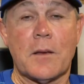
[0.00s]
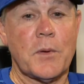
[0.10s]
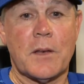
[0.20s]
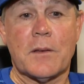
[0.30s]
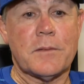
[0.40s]
I
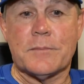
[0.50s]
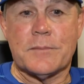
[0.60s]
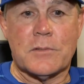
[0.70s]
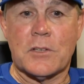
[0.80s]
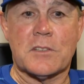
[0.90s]
mean,
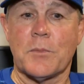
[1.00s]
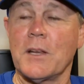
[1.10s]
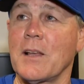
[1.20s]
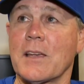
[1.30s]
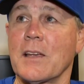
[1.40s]
looked to
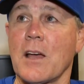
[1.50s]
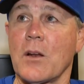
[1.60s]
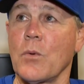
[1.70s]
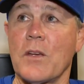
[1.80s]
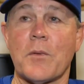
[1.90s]
me like he
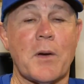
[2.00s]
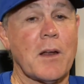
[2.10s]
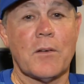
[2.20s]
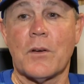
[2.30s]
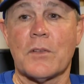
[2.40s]
got away from him.
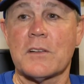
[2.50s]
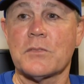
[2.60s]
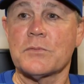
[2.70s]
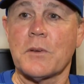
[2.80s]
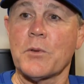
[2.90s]
I don't know.
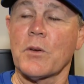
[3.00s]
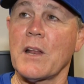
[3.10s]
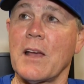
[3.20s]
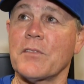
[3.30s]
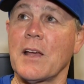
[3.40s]
That's something you're
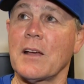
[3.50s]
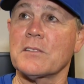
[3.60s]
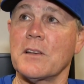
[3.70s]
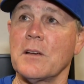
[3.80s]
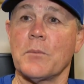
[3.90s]
going to have to
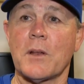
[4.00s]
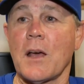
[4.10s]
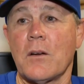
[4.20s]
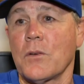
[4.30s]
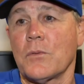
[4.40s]
ask him. But
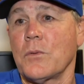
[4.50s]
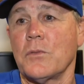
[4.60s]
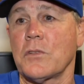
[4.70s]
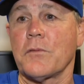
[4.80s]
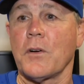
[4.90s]
I don't know
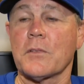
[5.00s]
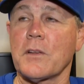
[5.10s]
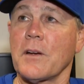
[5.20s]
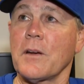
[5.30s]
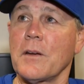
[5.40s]
who's at fault
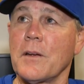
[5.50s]
there.